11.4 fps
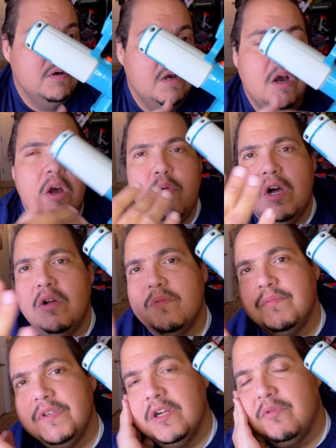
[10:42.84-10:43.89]
Oh,
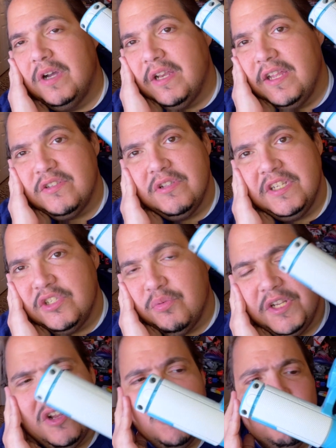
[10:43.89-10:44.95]
well, you know what? It's only a
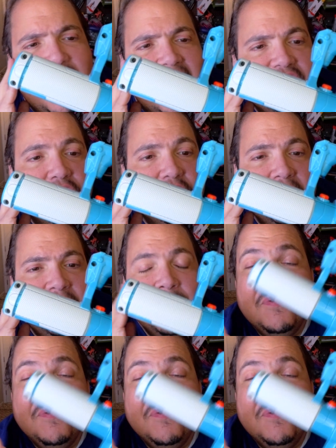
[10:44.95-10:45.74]
$20 blaster.